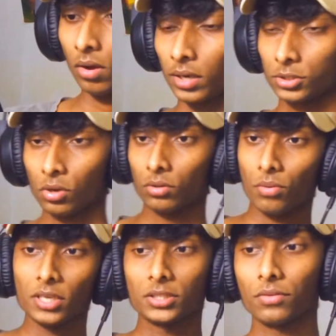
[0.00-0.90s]
Alright, so
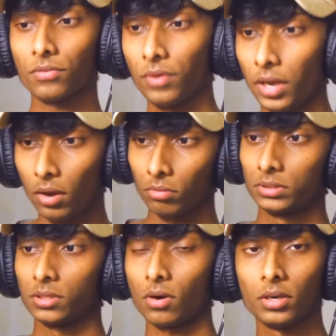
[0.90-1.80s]
the rest of the video
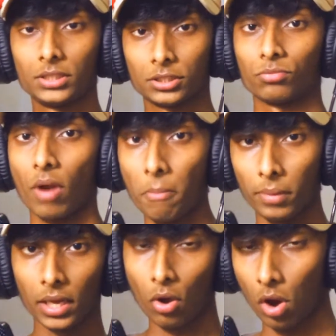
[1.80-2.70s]
is her just
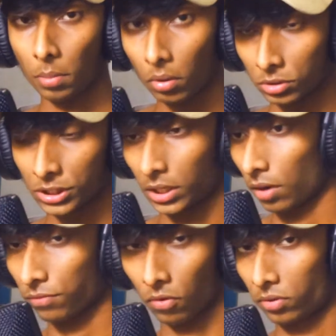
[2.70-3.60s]
rambling on about
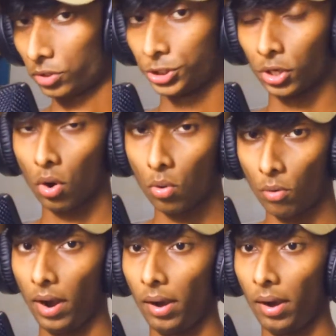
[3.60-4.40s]
stuff on her show,